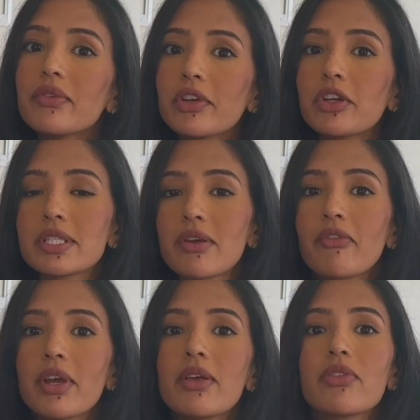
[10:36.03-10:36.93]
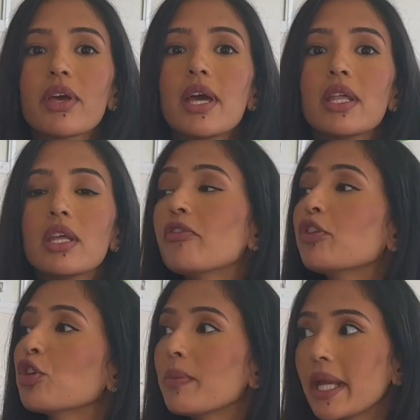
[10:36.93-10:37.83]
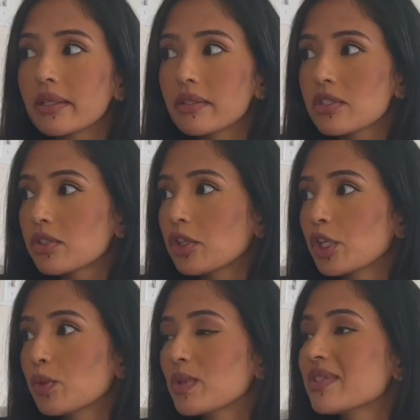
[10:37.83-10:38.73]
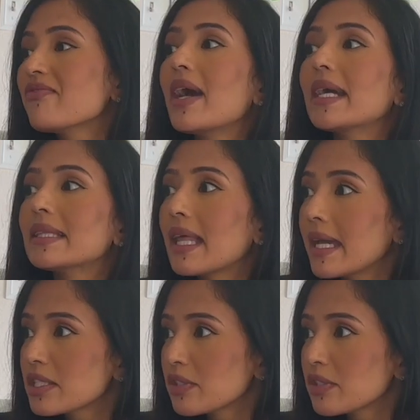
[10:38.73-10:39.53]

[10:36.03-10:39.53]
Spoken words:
very different than if your main concern was fine lines